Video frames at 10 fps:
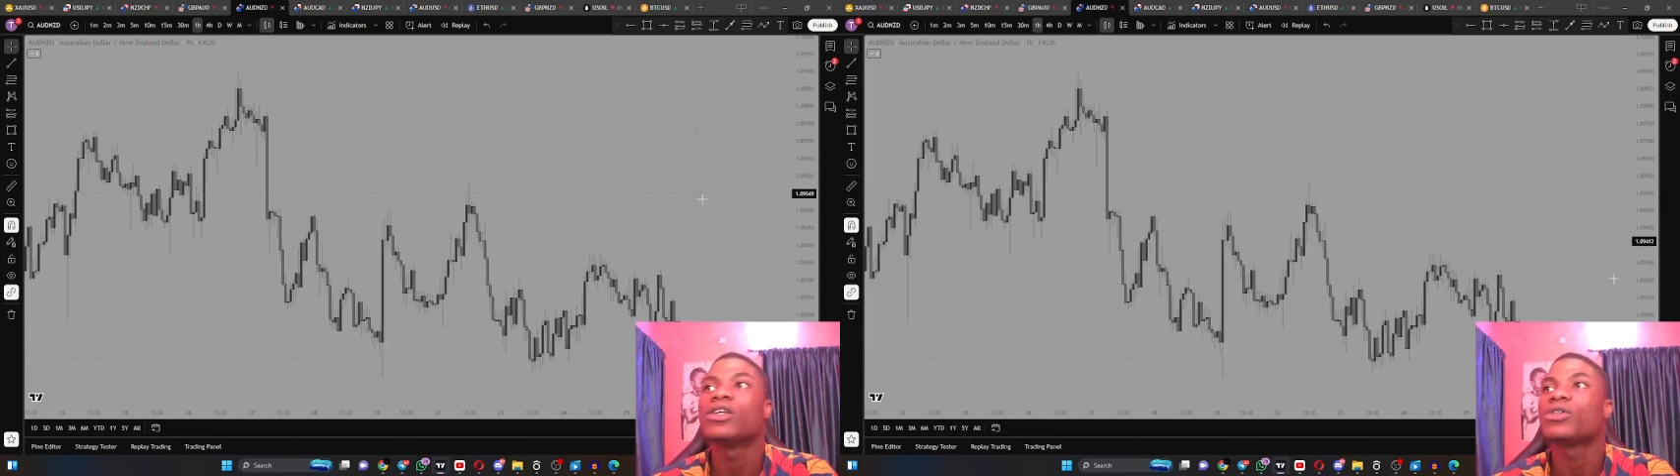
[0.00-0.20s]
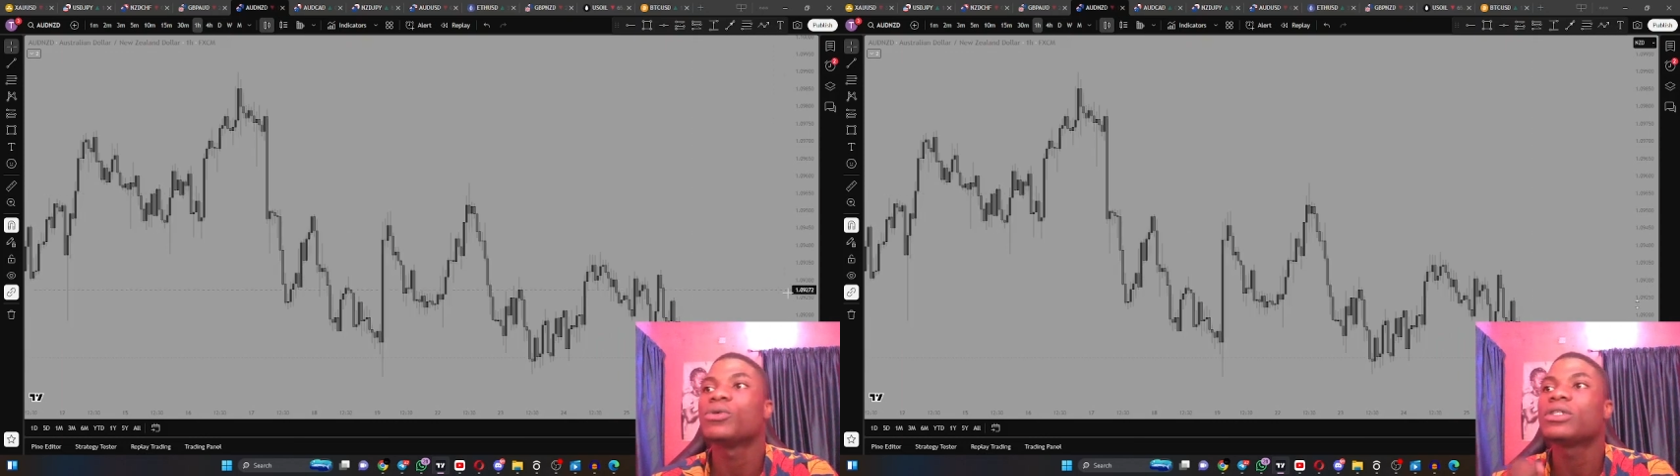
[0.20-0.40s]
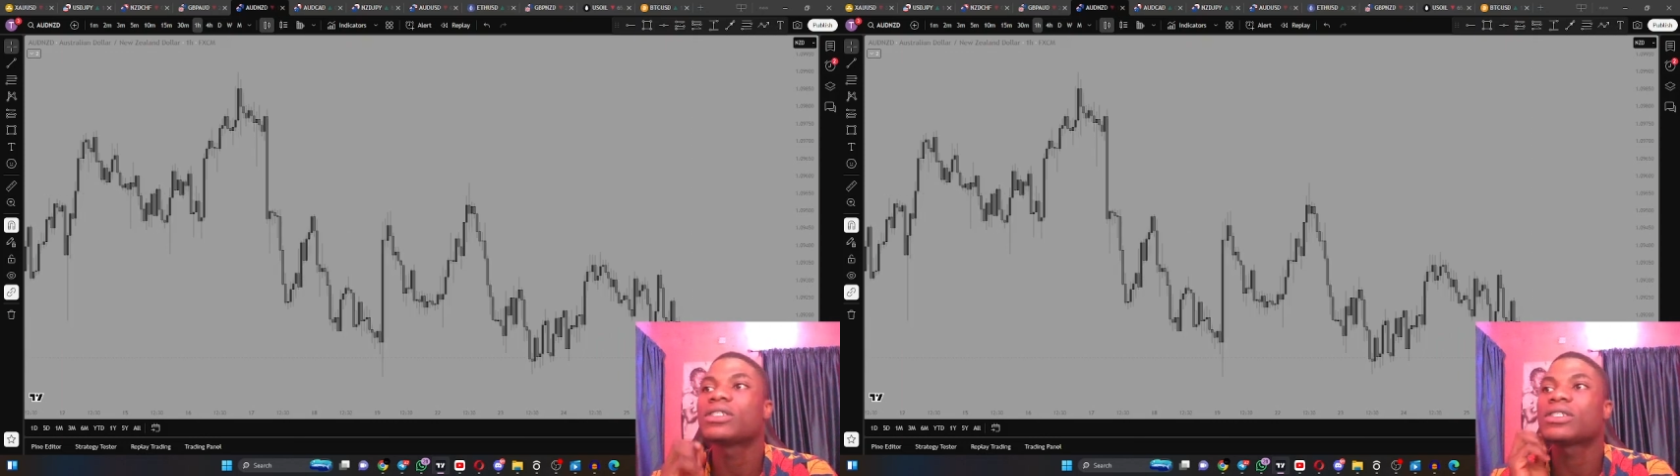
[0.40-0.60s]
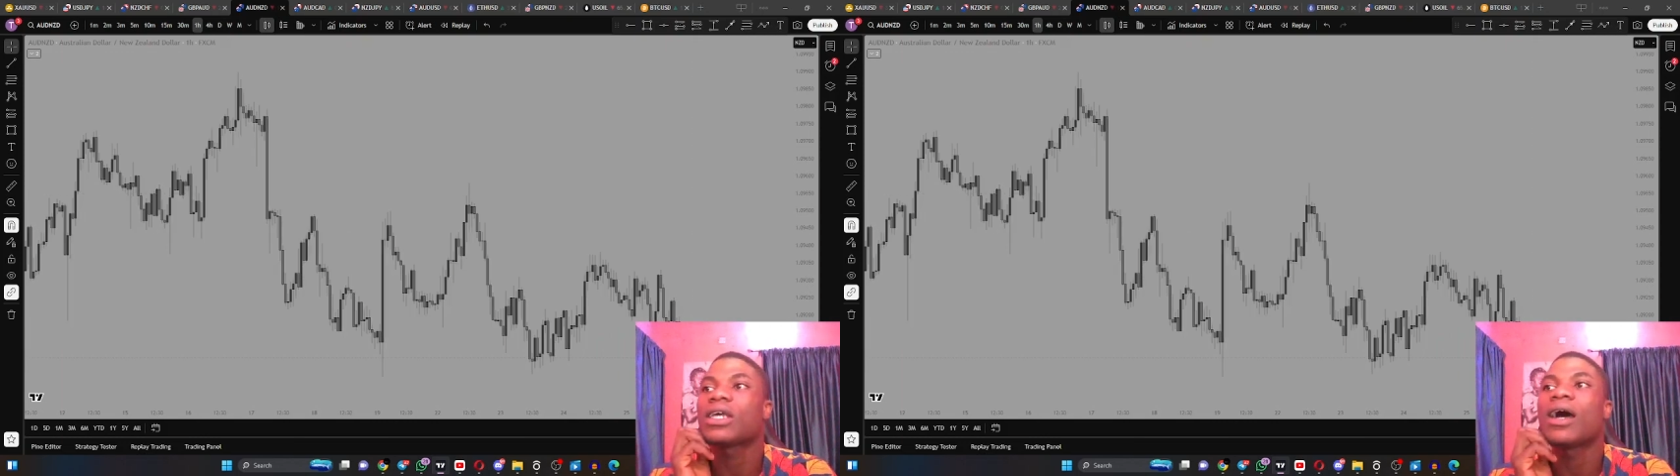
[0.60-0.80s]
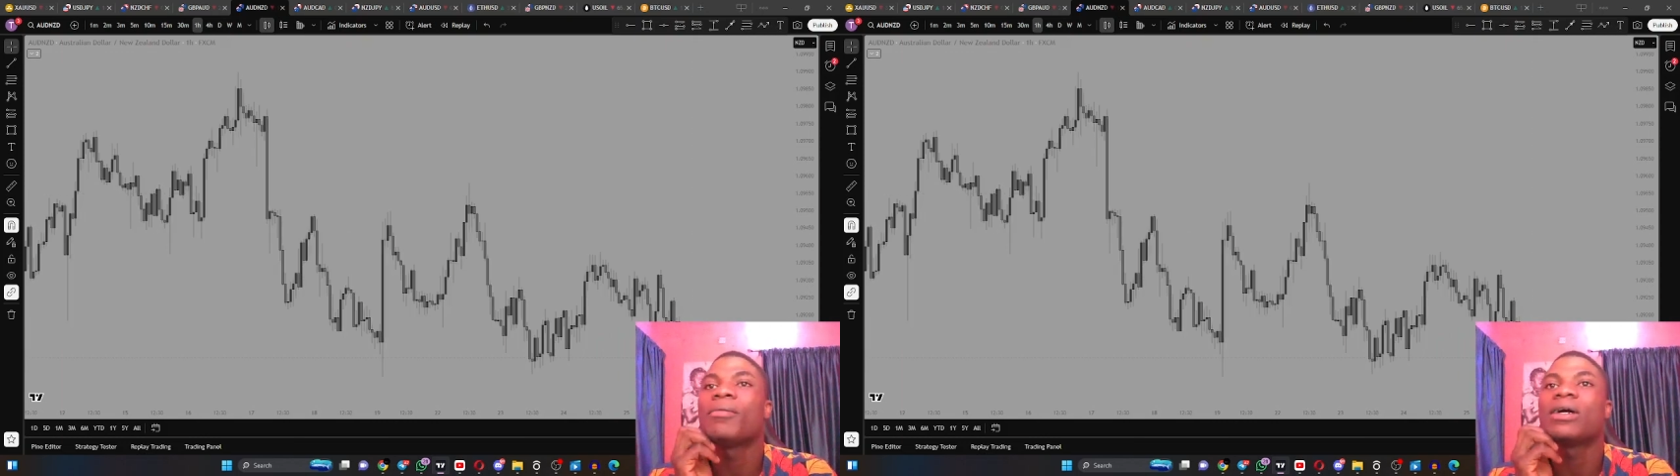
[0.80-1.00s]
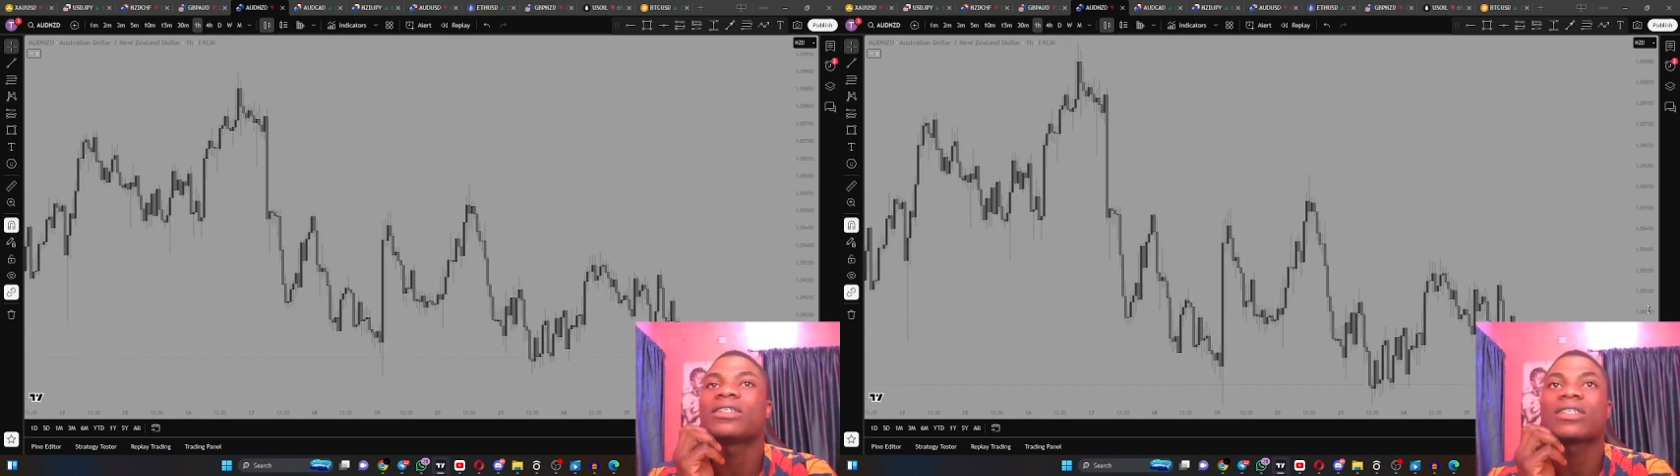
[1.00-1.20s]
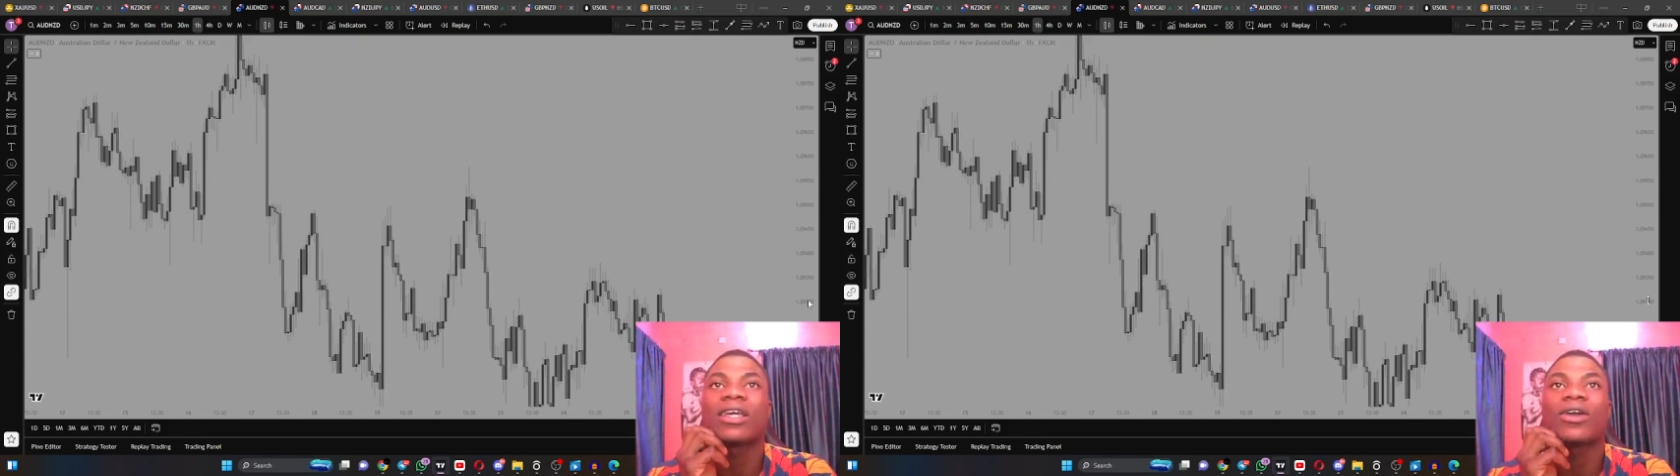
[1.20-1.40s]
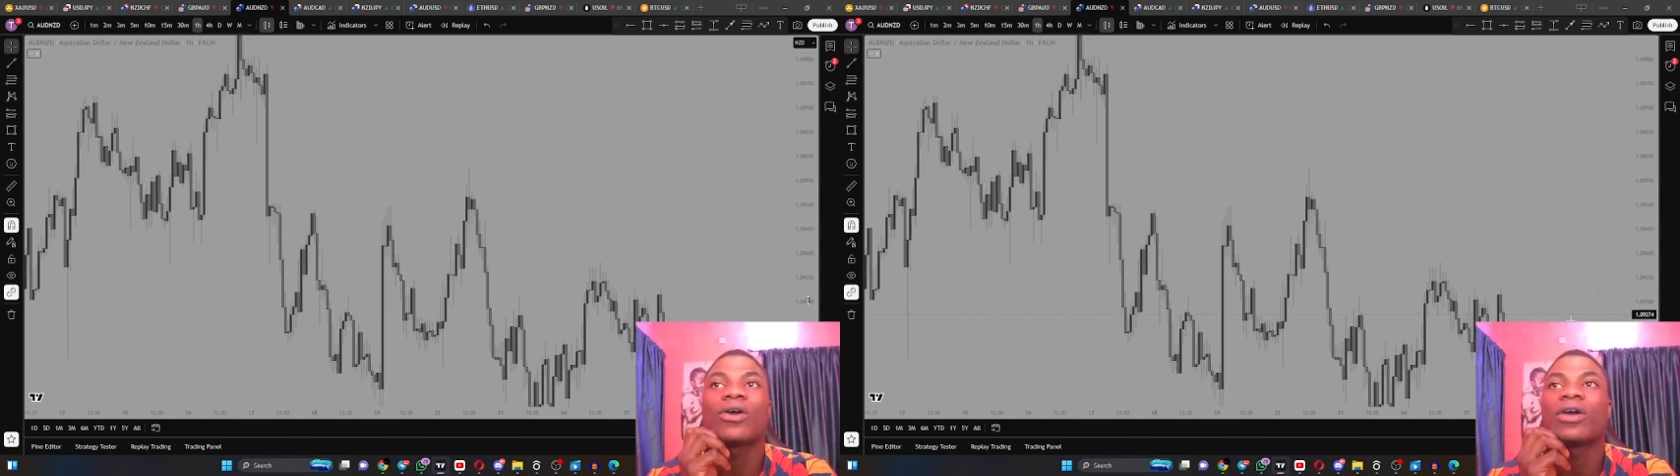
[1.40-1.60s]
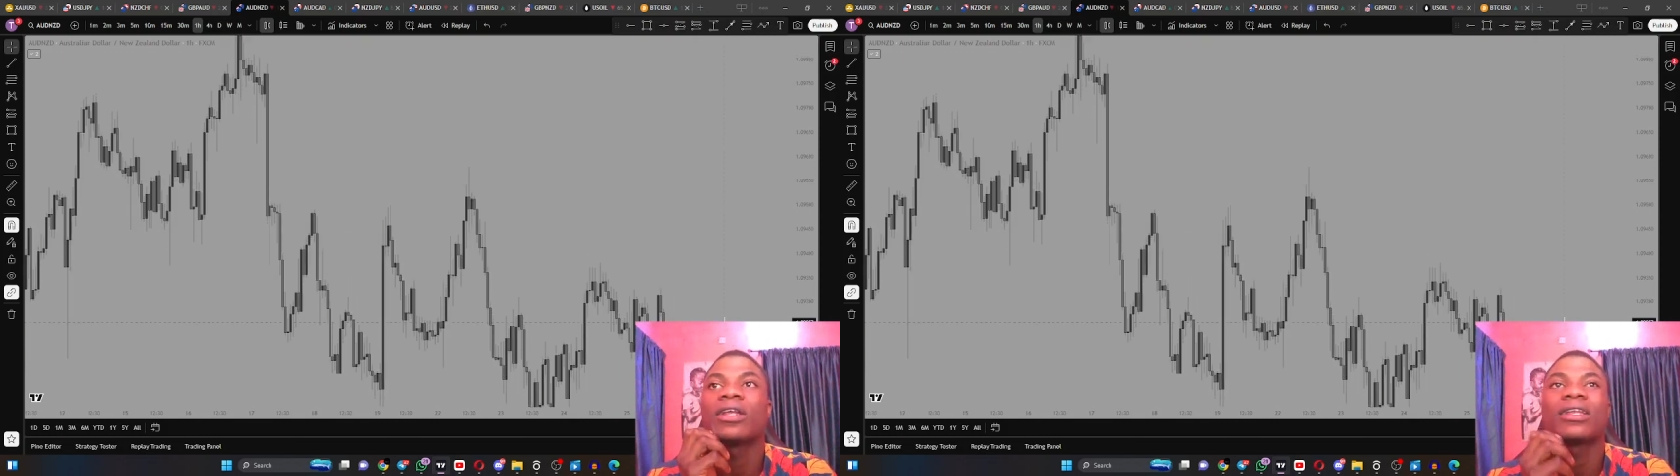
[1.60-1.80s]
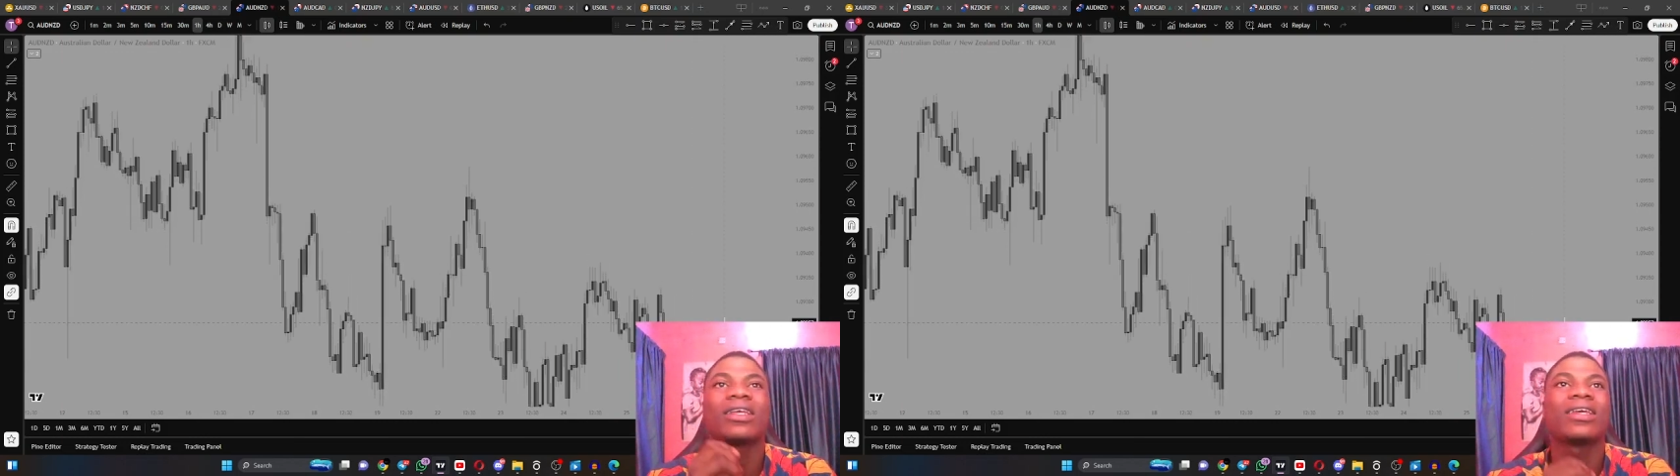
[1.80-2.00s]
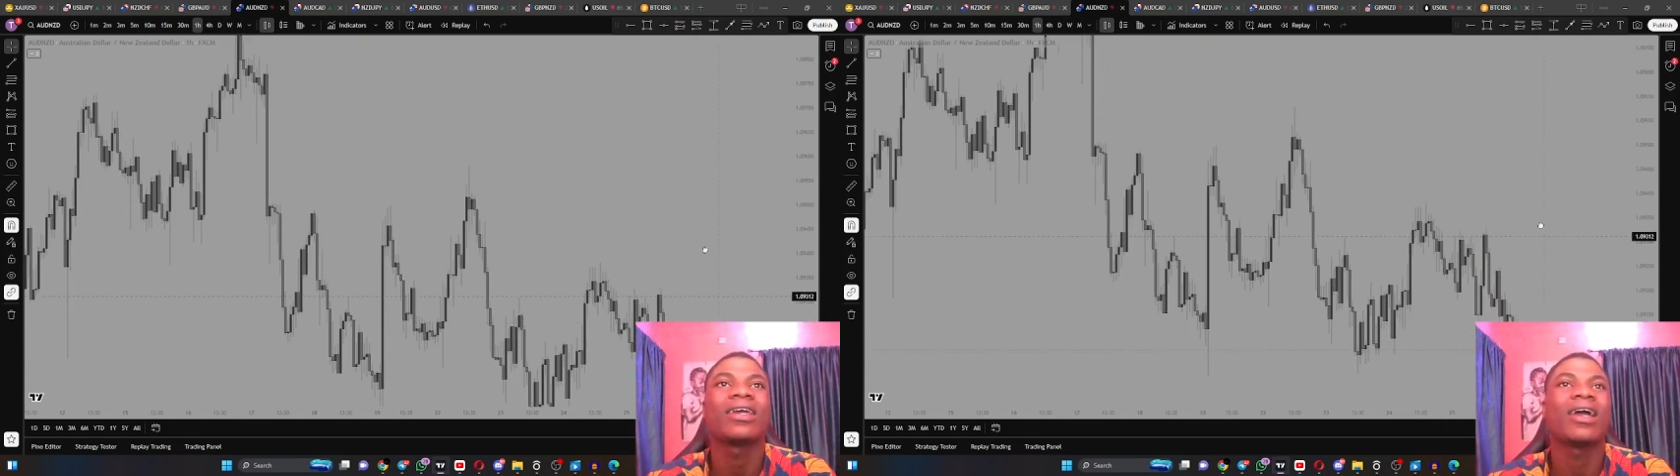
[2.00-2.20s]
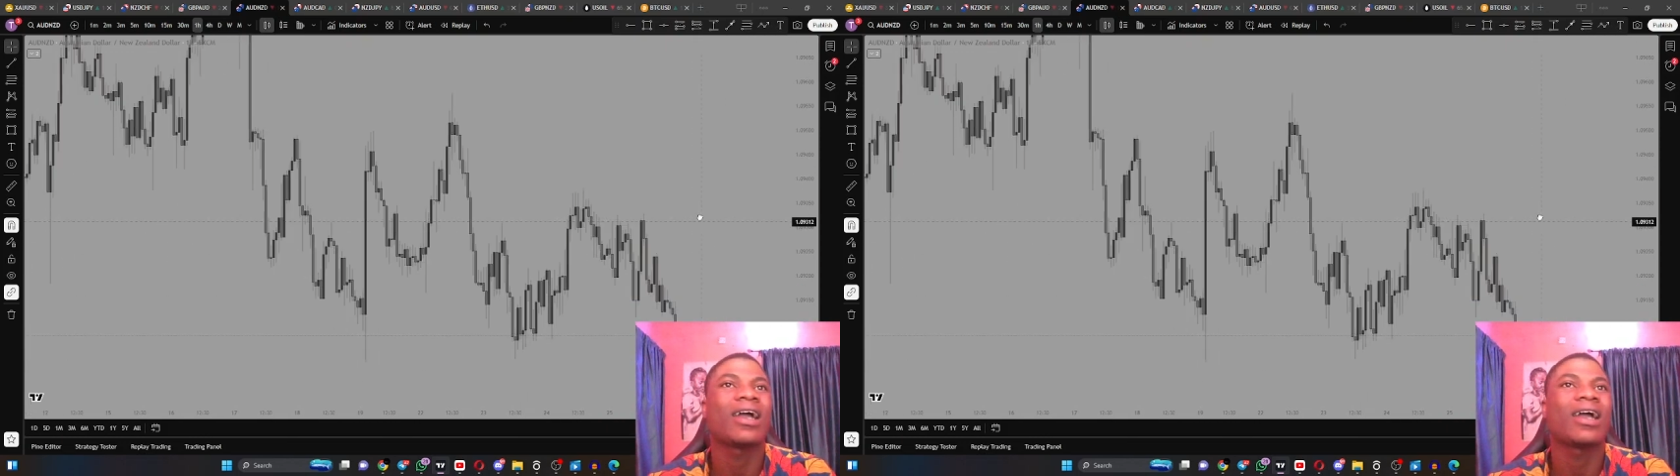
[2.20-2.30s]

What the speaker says: So what am I seeing currently here?